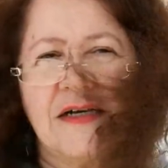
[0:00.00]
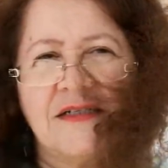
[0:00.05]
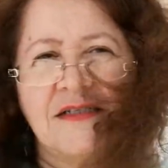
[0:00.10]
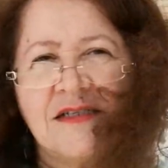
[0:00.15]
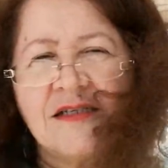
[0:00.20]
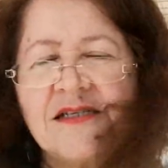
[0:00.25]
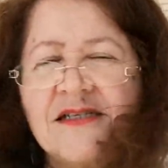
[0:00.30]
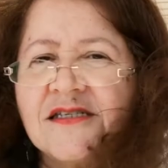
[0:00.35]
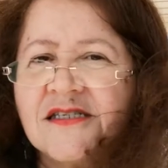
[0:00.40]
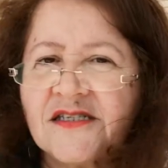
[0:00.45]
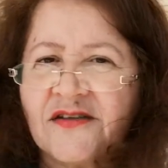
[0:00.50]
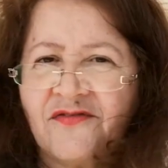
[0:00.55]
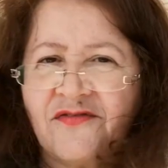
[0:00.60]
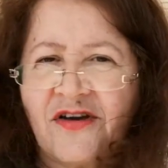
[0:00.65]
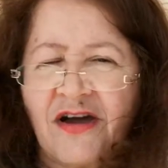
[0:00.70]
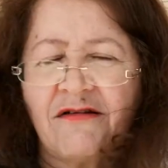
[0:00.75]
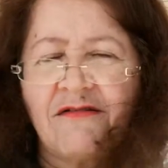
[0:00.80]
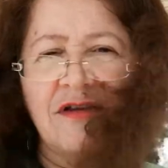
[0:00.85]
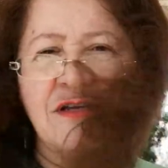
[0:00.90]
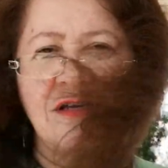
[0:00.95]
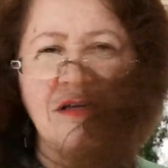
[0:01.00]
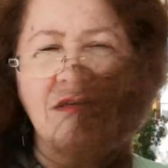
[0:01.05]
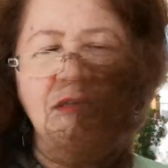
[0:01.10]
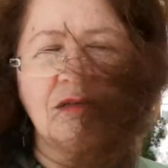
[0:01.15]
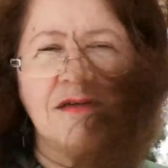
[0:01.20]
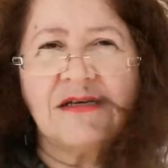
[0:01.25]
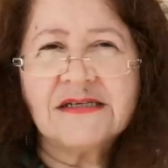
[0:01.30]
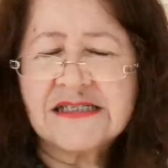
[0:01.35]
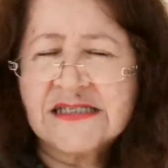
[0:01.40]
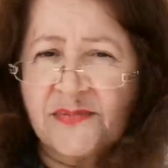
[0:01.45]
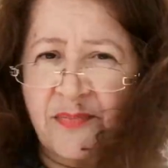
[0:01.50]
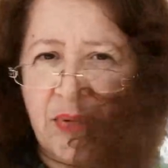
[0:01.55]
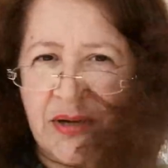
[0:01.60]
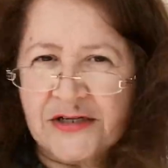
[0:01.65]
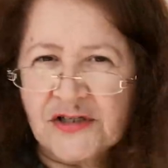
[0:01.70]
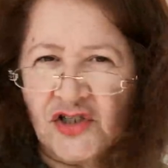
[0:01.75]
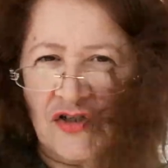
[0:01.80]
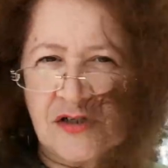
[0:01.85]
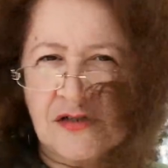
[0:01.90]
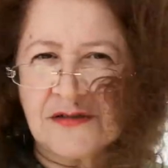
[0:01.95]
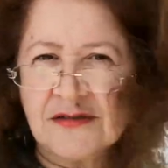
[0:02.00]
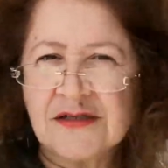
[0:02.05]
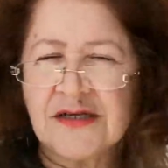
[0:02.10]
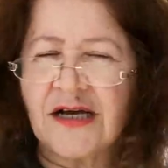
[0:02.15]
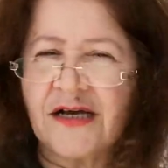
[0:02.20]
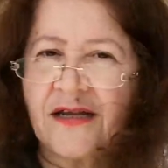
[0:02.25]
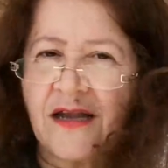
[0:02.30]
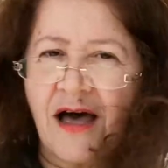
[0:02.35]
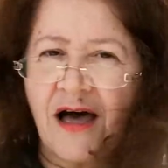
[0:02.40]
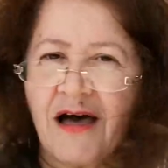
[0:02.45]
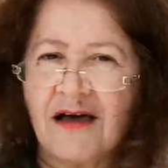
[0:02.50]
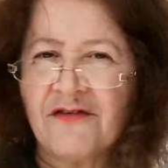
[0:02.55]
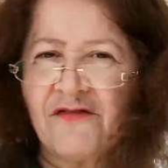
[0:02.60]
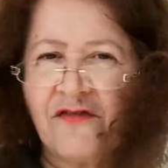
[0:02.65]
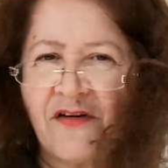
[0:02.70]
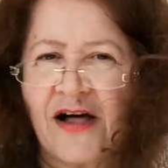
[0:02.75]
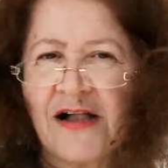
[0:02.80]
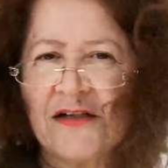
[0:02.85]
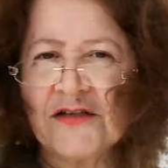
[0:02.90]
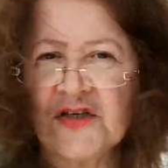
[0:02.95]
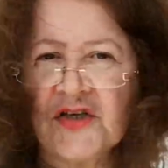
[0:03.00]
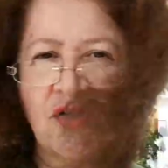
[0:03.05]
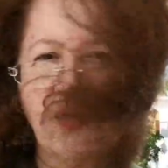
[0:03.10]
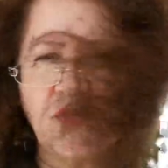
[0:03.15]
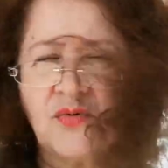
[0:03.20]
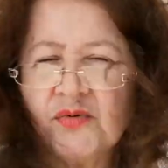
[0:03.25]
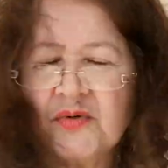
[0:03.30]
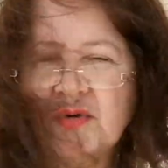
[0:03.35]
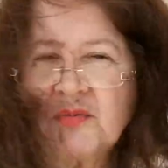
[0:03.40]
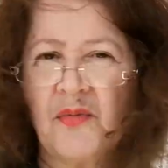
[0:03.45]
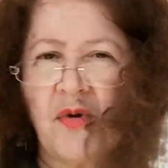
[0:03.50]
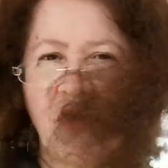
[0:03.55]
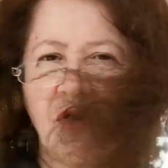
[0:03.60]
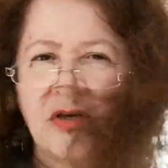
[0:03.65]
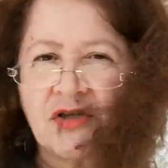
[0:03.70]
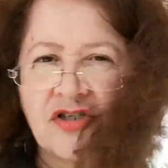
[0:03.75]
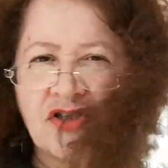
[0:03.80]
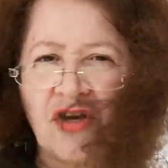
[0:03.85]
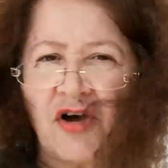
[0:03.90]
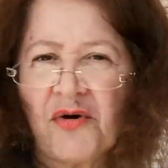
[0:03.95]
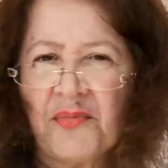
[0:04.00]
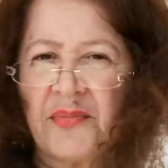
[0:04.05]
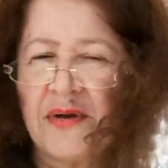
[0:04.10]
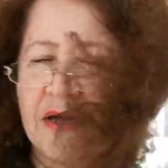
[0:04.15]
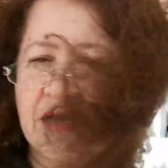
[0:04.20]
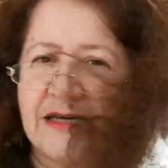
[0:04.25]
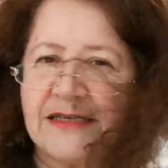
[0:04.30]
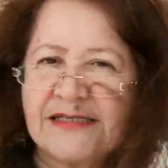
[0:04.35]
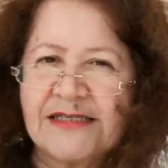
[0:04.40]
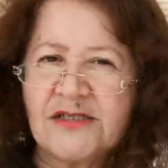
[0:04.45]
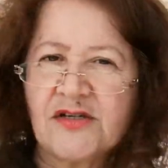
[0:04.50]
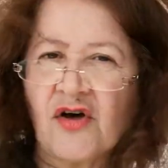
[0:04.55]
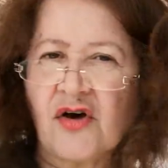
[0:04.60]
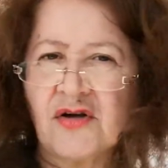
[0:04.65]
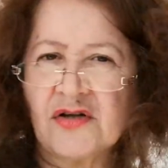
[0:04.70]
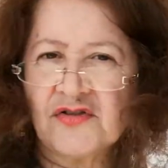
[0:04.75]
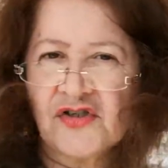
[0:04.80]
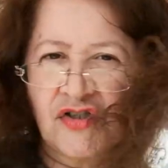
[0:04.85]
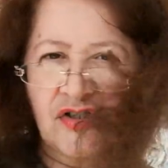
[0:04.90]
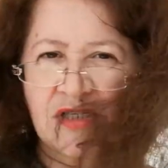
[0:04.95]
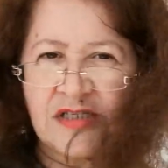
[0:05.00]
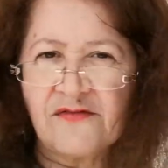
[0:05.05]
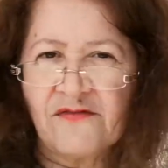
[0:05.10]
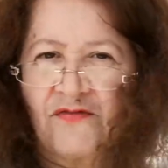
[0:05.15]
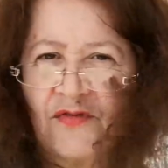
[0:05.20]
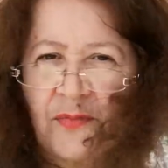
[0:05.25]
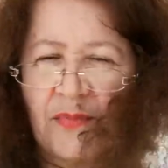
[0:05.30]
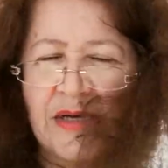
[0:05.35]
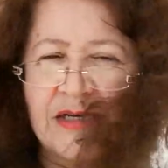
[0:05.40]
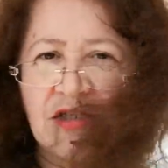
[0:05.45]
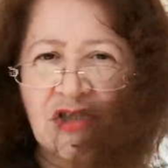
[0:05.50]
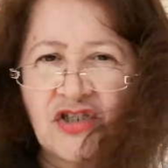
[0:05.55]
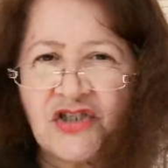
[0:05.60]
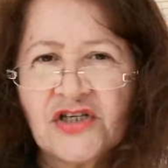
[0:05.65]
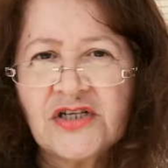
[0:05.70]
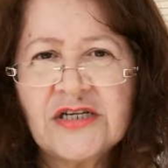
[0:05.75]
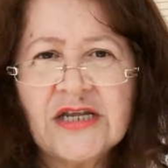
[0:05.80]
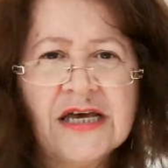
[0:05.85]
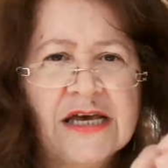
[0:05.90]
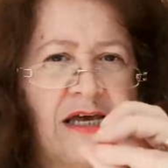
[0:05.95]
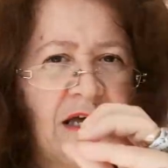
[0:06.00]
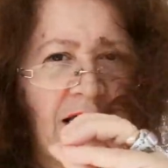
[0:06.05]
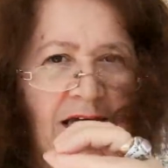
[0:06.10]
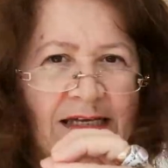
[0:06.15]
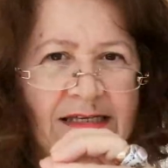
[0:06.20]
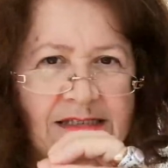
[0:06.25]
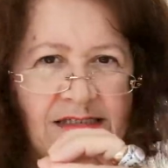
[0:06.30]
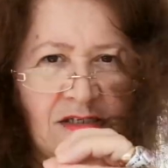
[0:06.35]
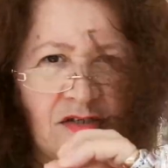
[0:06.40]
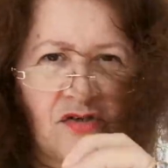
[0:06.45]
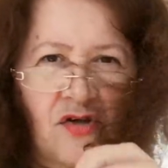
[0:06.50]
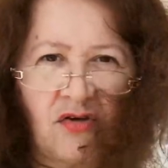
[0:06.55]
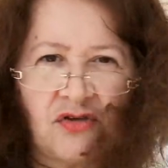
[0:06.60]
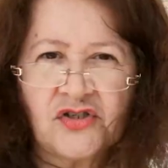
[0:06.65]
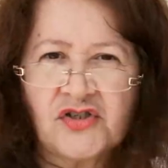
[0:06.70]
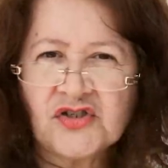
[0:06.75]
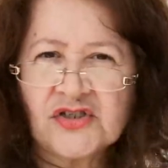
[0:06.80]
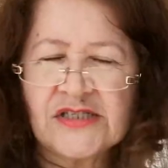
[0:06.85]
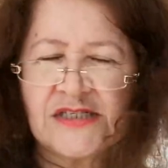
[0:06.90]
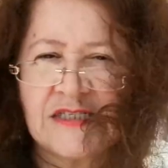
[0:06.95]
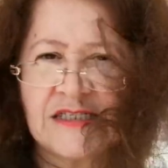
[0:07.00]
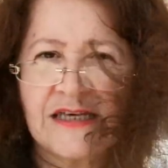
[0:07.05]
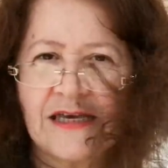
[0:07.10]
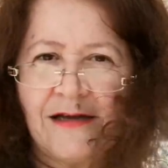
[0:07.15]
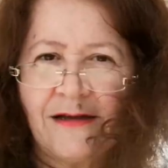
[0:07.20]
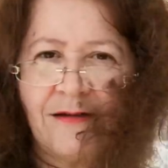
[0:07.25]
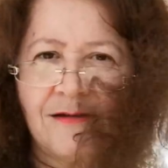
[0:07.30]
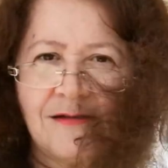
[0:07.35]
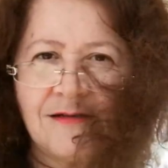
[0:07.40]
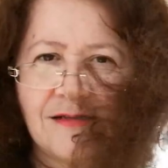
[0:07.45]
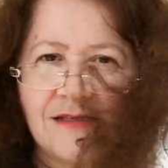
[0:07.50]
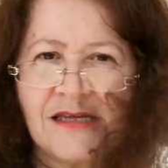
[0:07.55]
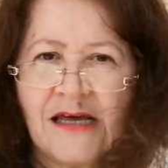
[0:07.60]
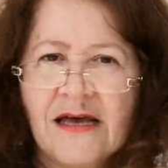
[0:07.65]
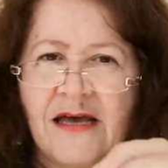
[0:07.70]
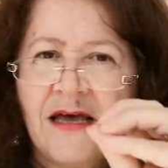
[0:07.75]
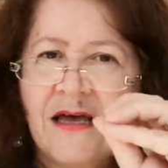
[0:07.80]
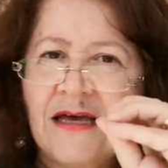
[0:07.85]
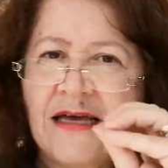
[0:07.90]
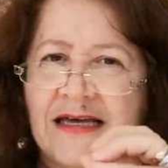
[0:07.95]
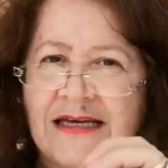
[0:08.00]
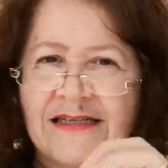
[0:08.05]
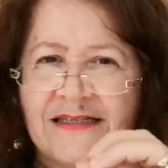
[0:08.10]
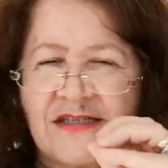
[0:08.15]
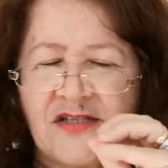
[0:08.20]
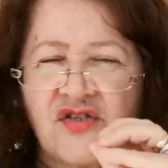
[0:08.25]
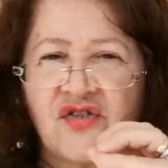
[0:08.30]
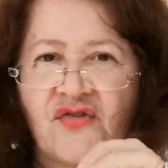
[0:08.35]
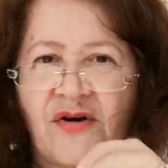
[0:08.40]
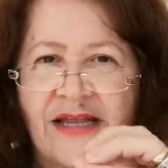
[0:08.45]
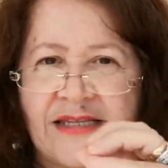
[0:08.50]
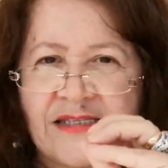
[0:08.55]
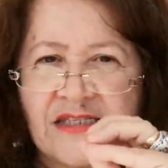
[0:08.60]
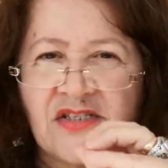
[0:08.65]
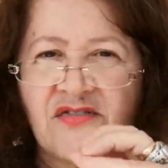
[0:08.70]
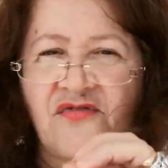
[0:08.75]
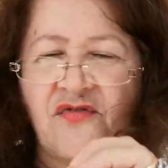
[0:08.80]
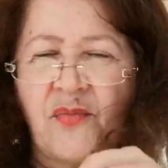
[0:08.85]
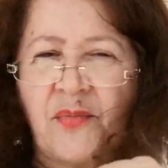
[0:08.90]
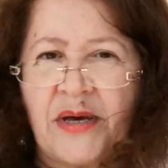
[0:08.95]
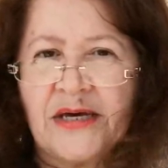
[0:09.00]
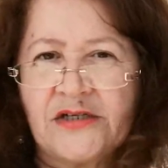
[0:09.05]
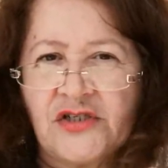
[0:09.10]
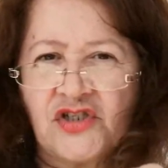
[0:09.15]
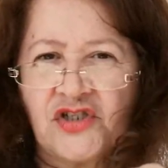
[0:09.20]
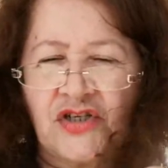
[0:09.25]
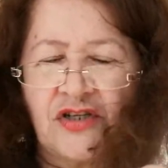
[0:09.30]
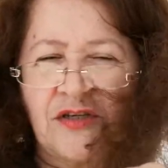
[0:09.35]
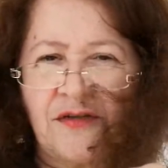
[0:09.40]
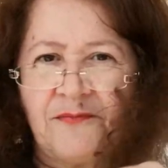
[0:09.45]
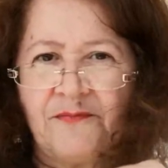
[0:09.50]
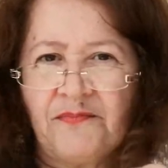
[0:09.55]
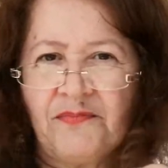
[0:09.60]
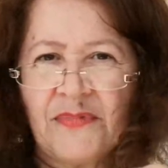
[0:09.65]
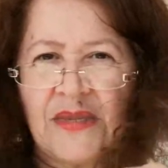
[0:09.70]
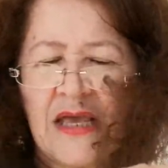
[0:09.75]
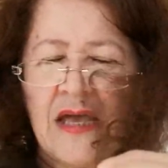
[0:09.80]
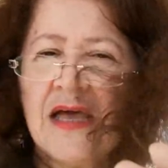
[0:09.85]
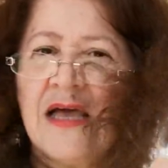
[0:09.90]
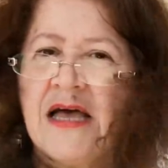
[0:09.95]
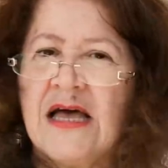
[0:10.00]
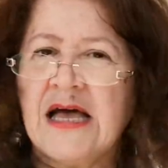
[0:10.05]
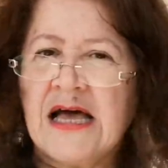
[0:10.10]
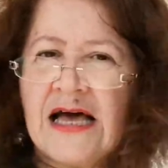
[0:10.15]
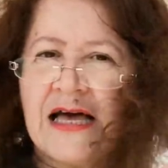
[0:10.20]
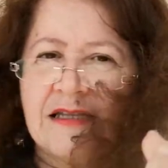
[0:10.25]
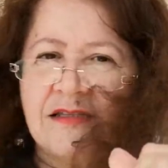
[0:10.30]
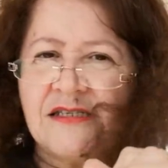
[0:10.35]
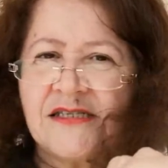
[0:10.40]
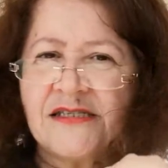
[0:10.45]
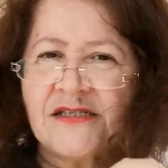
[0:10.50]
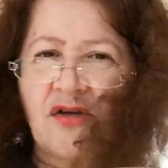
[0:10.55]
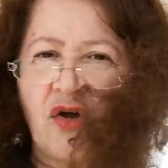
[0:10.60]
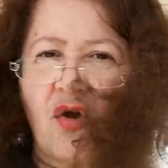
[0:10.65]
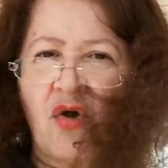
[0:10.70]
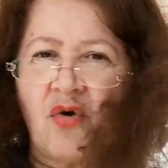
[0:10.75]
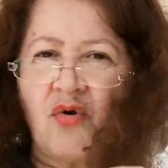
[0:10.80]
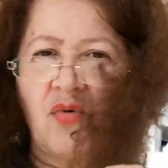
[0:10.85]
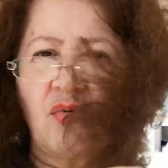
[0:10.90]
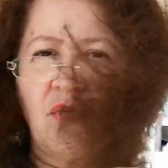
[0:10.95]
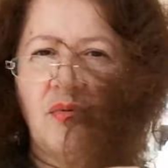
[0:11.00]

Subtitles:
This is a very special and high value workshop. It's not just information, it's not just skills, it's transformation. And so